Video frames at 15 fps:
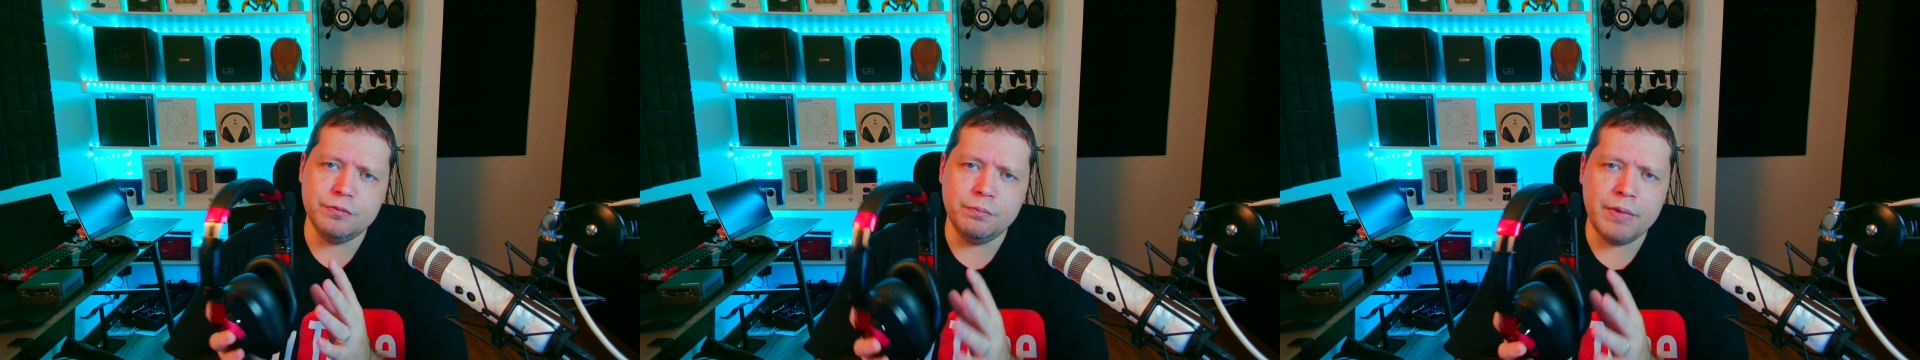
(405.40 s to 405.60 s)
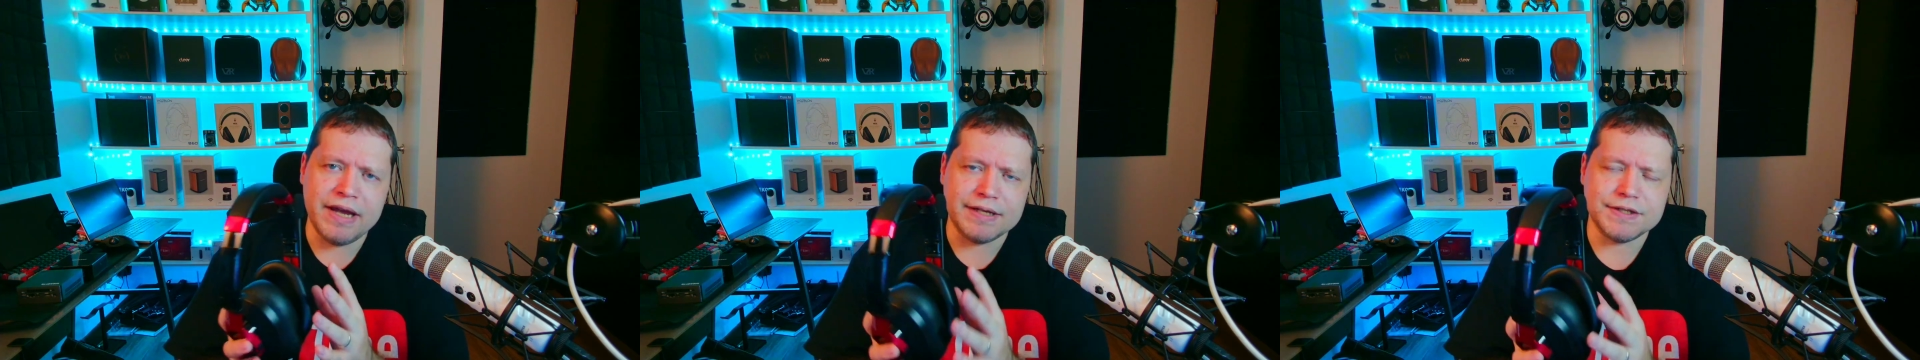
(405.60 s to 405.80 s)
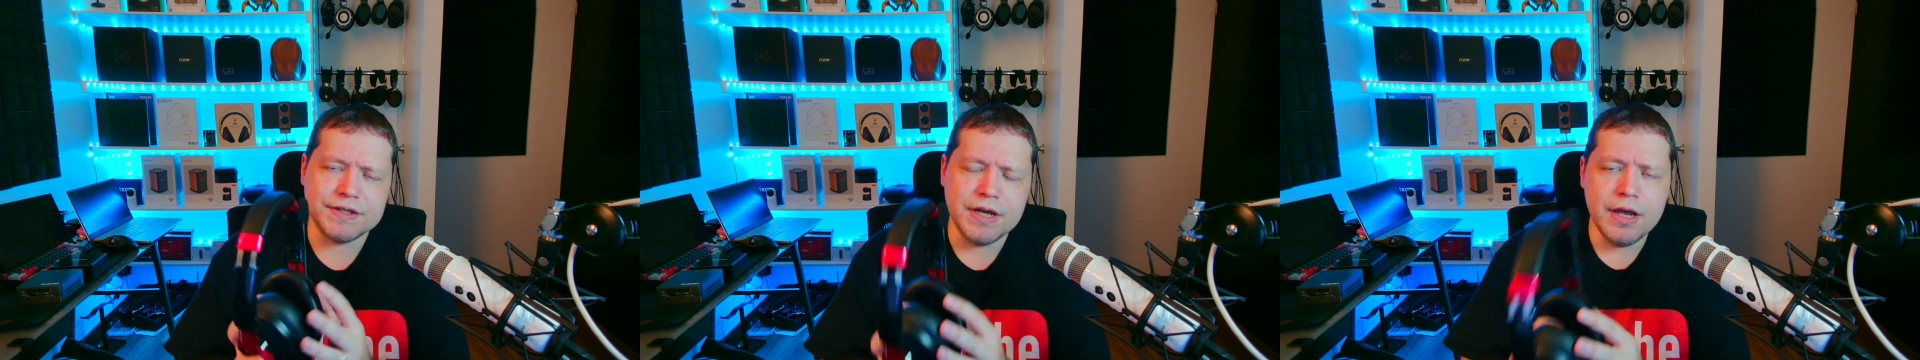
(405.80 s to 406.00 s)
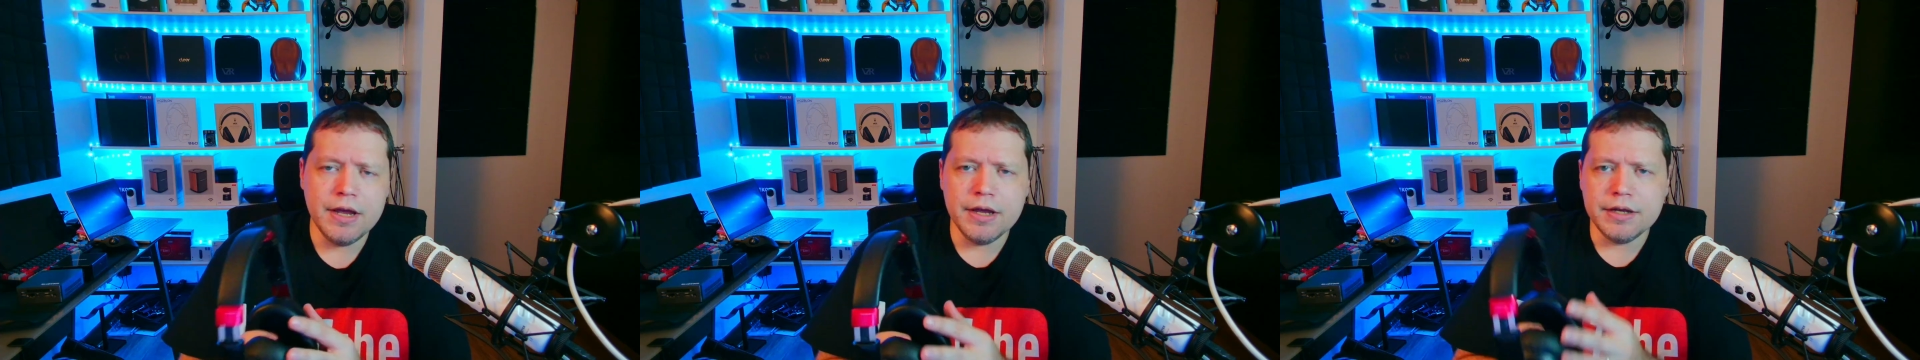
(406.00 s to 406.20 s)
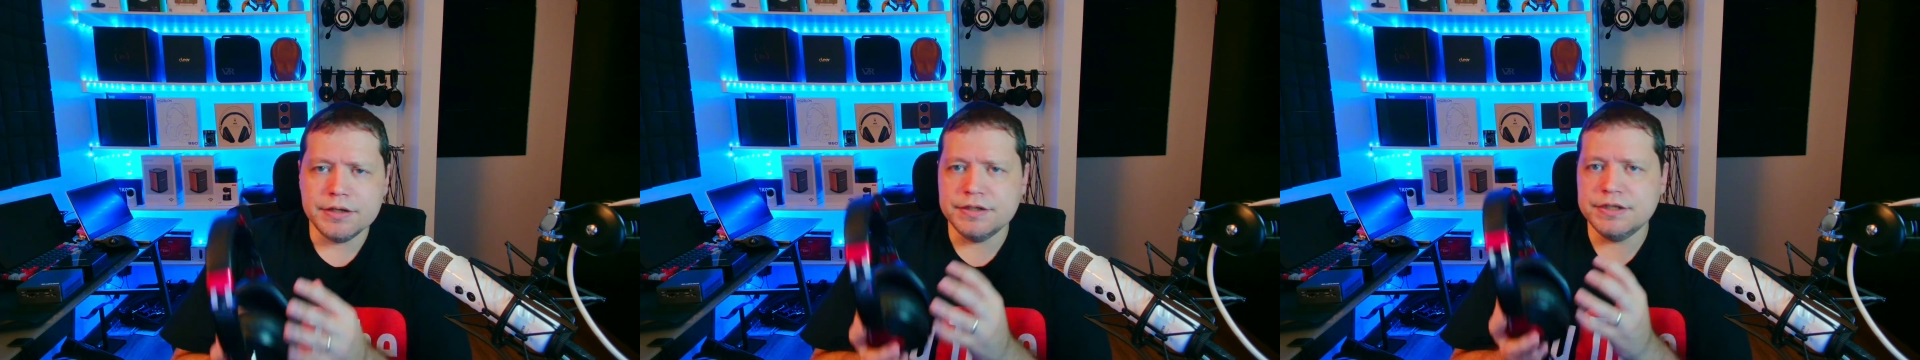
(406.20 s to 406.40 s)
best,
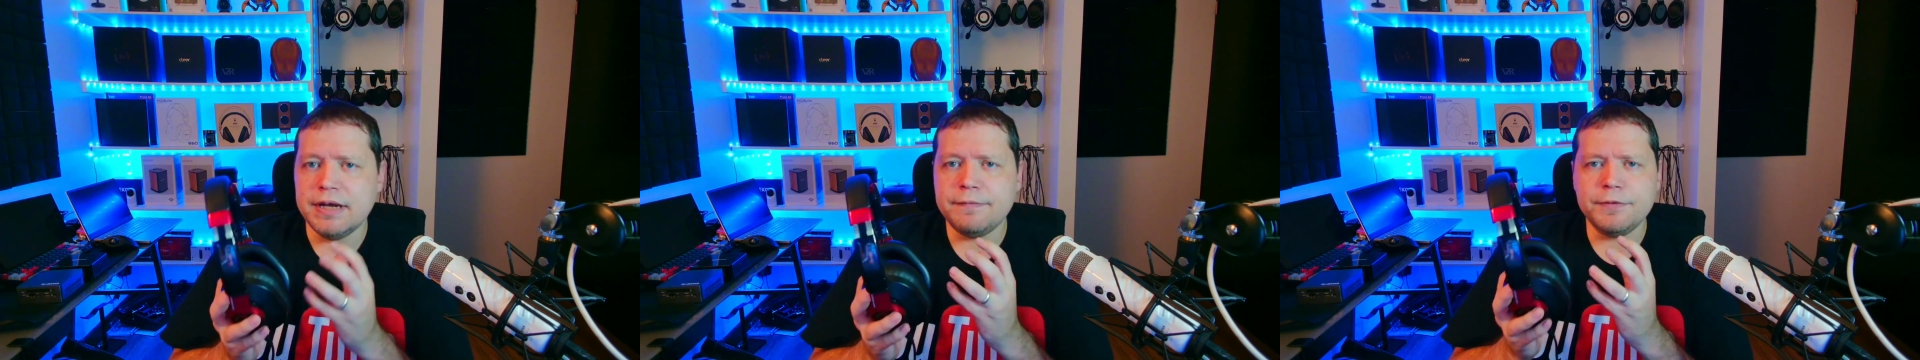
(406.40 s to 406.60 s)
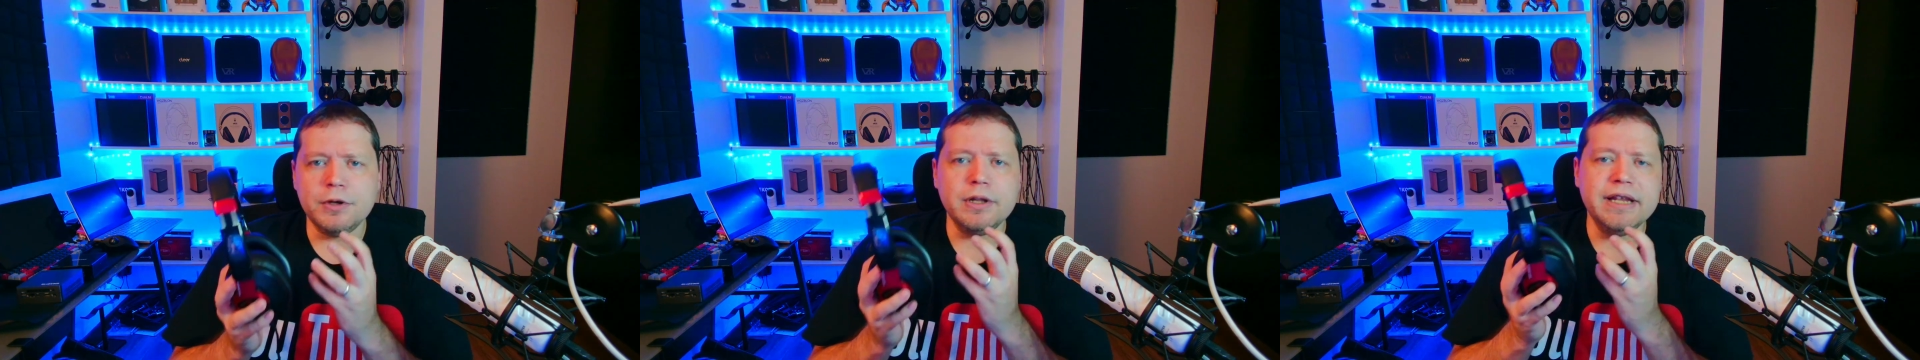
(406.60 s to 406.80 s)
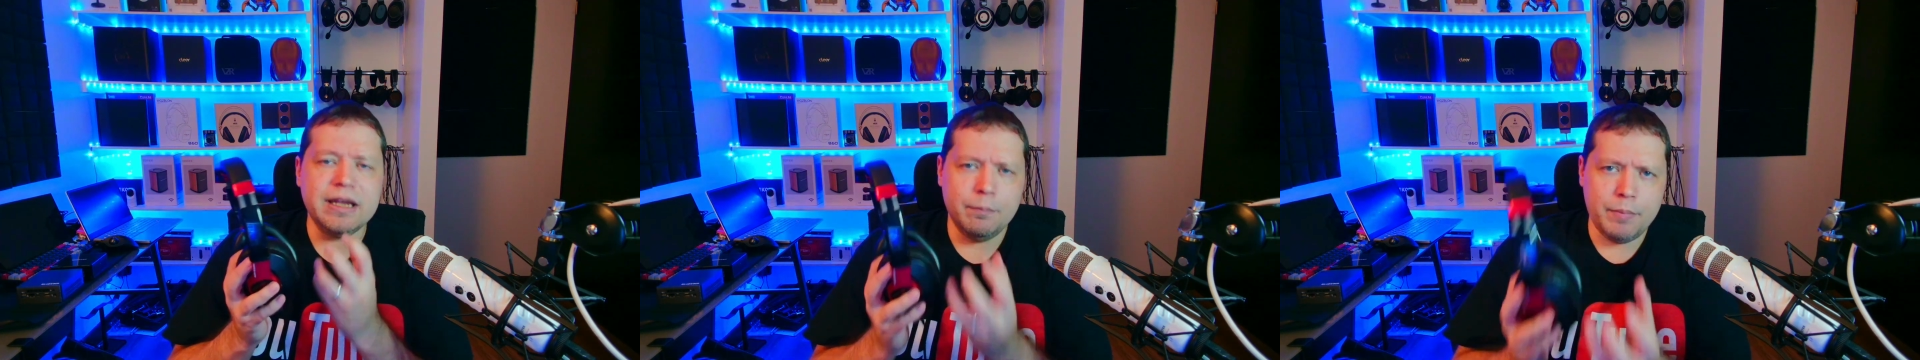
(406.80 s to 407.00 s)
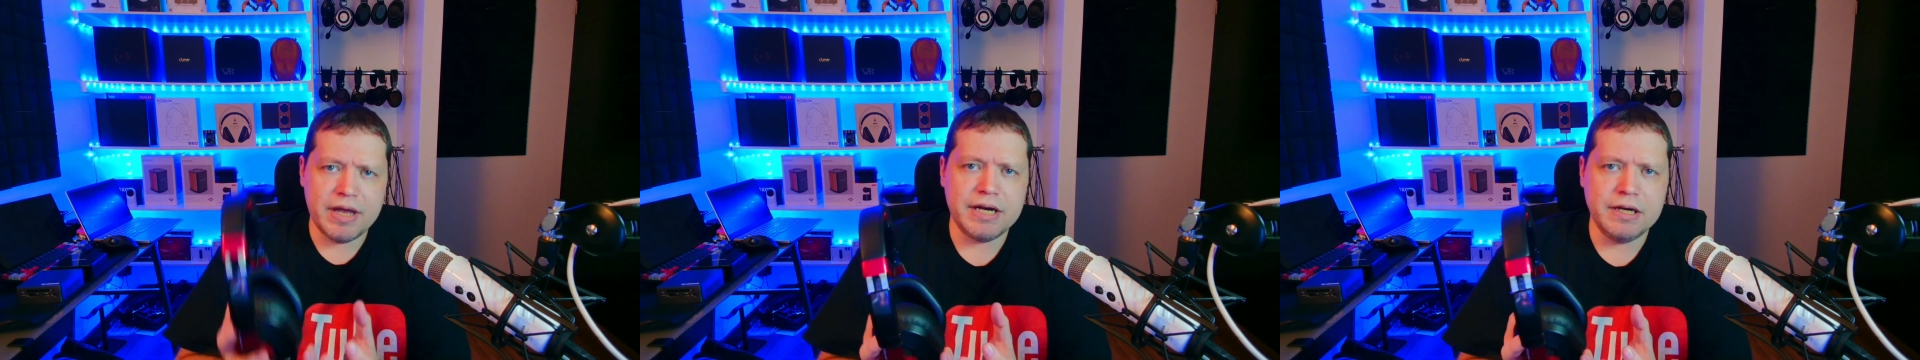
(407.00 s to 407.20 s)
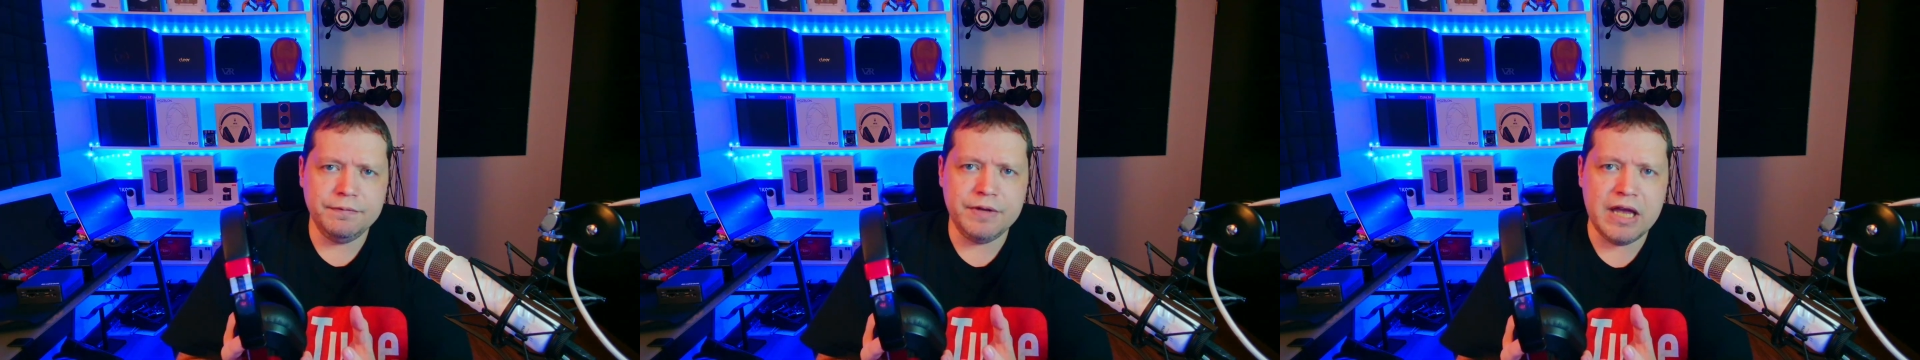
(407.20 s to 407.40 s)
definitely
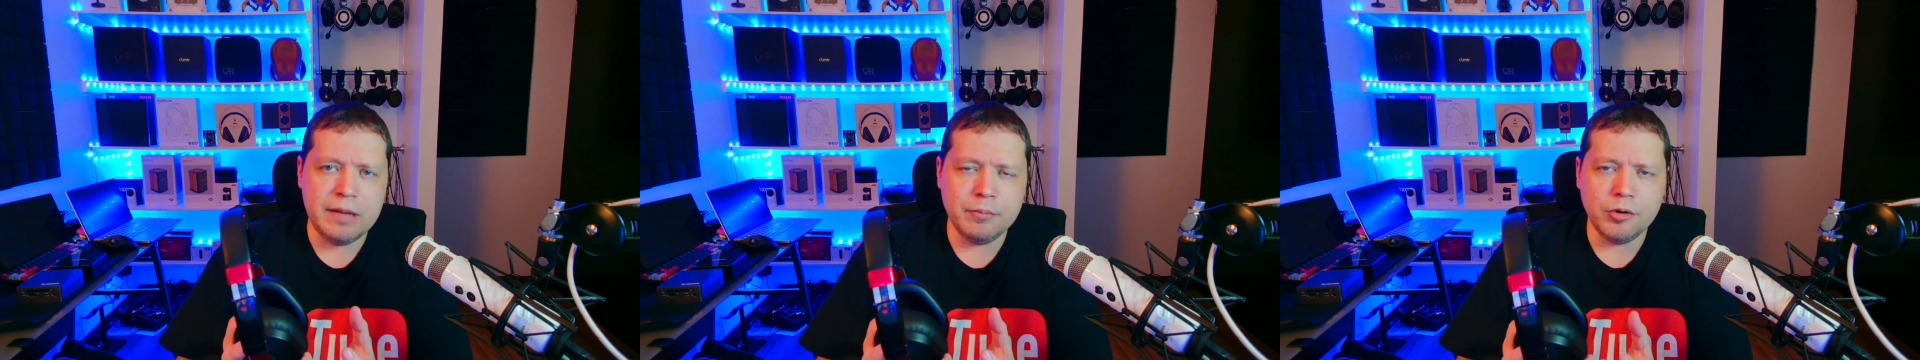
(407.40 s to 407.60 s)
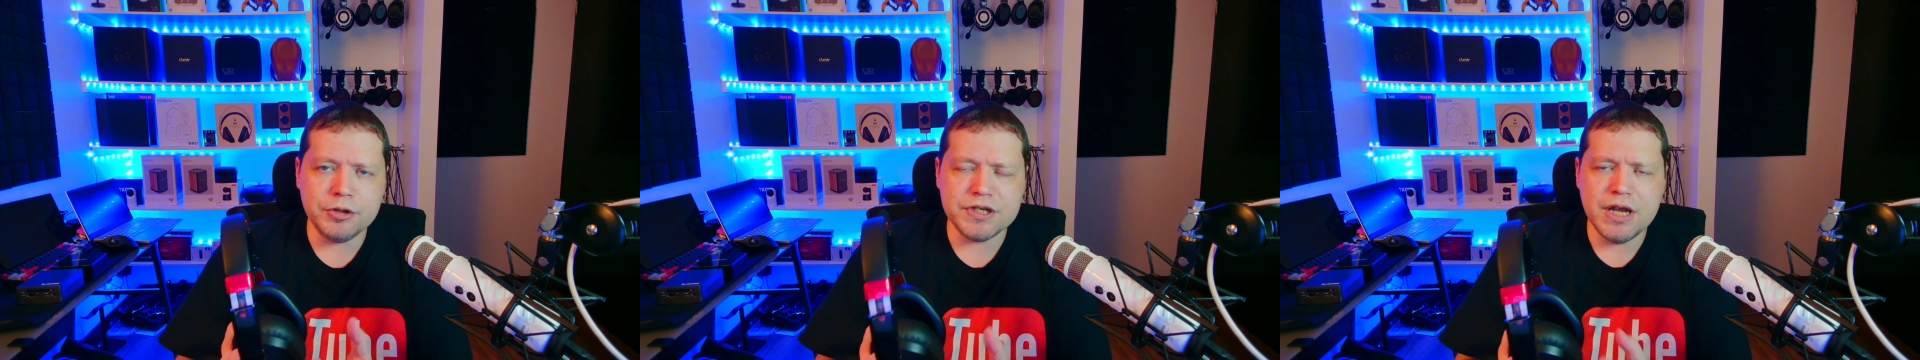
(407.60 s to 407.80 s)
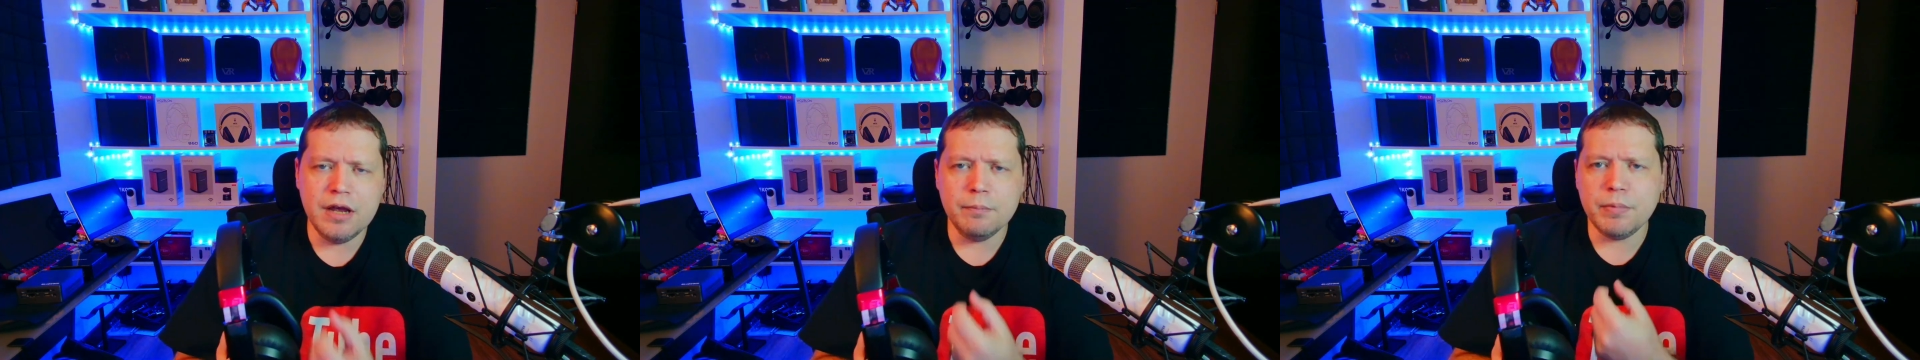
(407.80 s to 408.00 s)
competitive gamers,